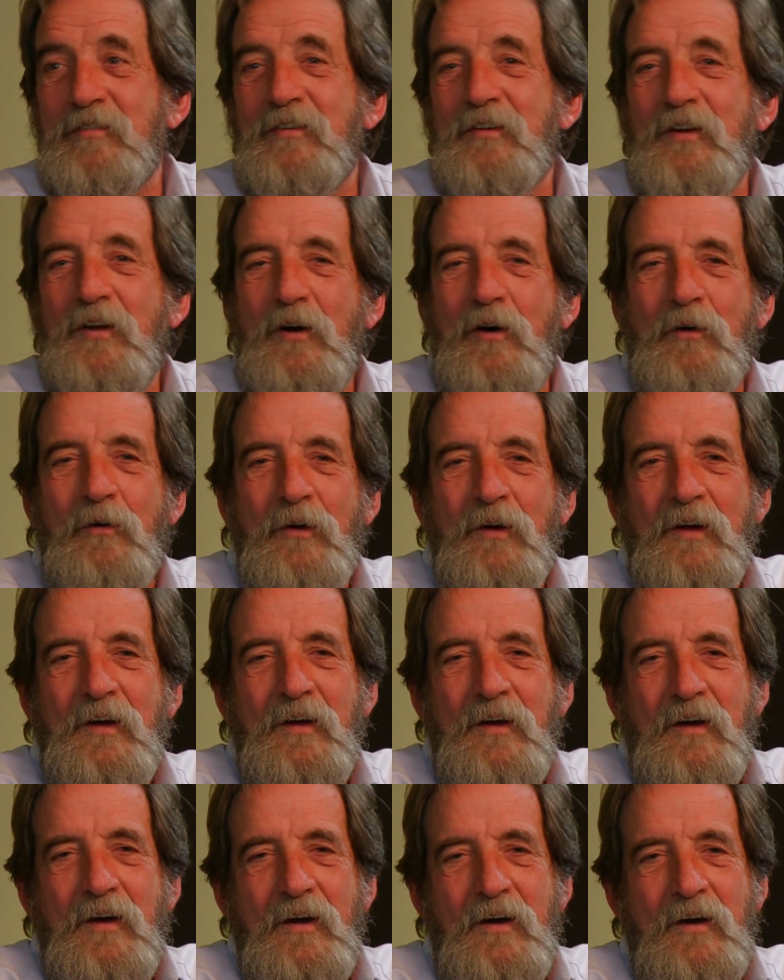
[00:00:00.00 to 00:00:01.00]
Yeah. You know,
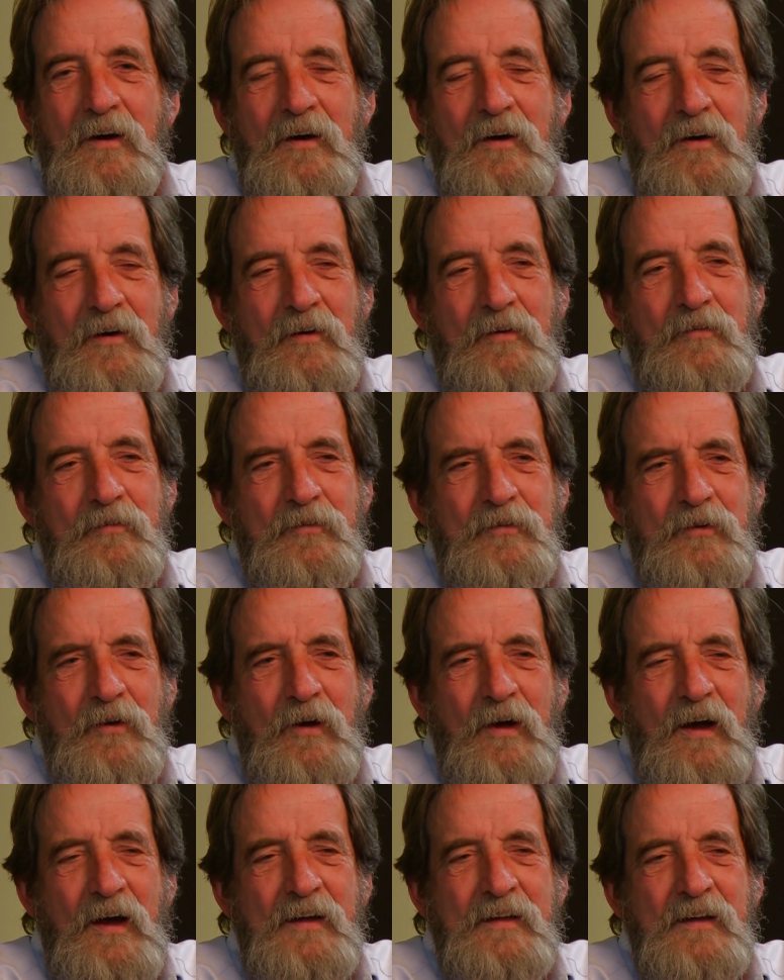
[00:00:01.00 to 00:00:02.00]
uh, so
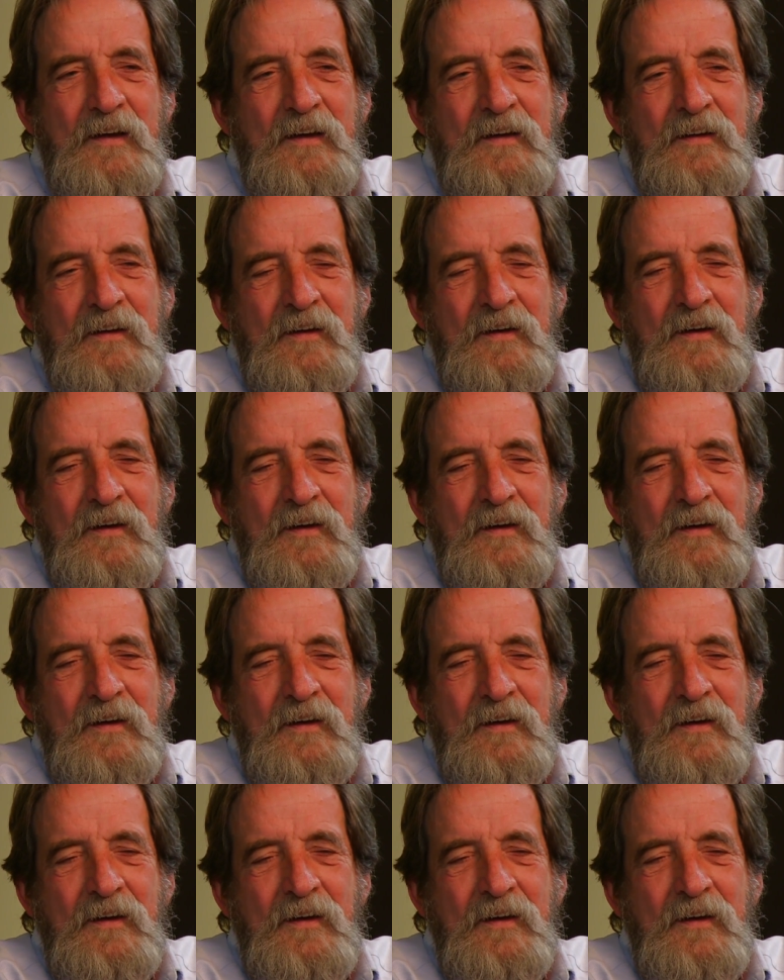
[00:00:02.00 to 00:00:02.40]
I.